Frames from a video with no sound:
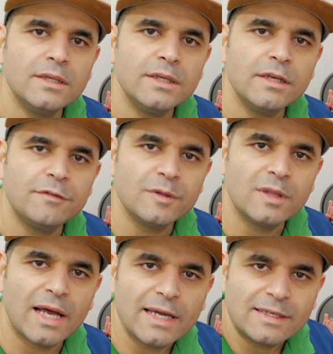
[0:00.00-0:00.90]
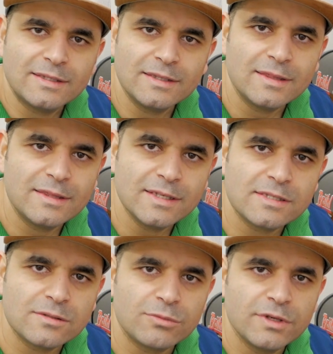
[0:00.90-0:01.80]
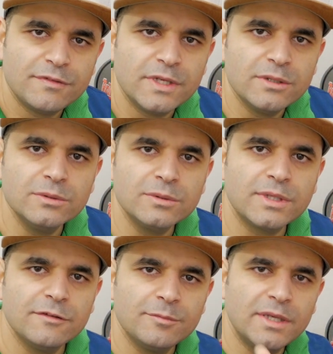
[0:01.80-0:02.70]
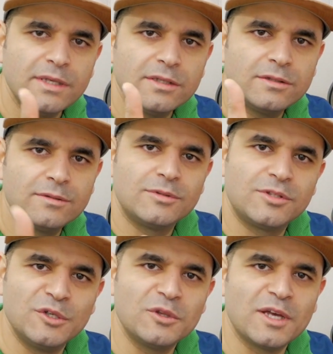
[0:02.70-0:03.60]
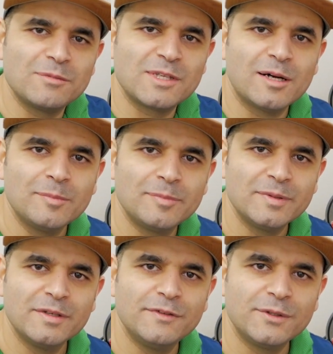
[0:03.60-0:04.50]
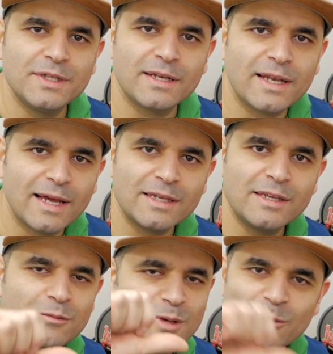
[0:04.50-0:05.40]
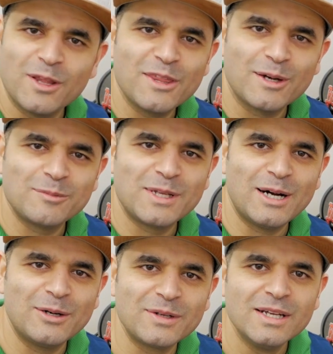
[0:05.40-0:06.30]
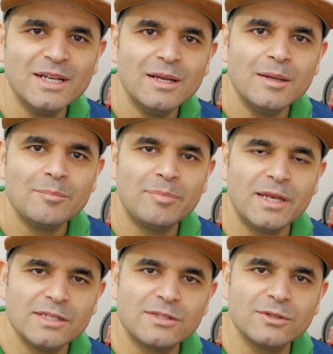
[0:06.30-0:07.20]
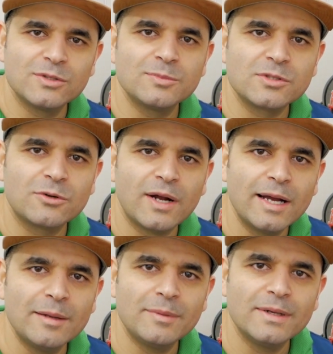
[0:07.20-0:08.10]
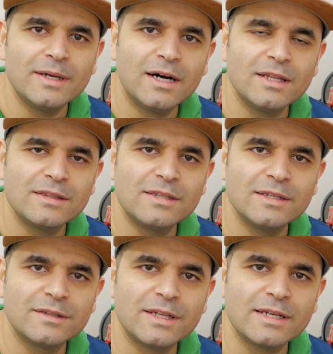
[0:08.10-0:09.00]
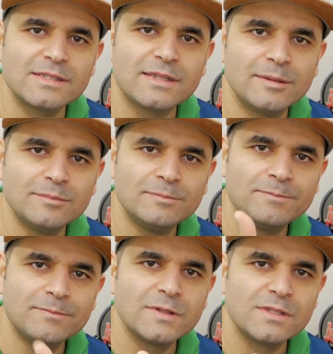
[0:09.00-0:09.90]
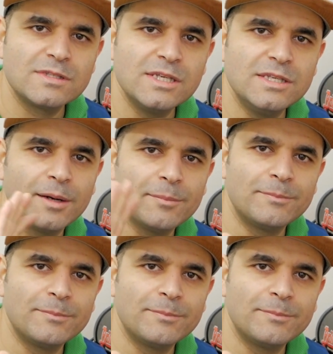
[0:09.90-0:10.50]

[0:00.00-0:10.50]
If you like this review, give me 2 thumbs up. If you didn't like, give me 1 thumb down. Please do subscribe. Until the next time, see ya.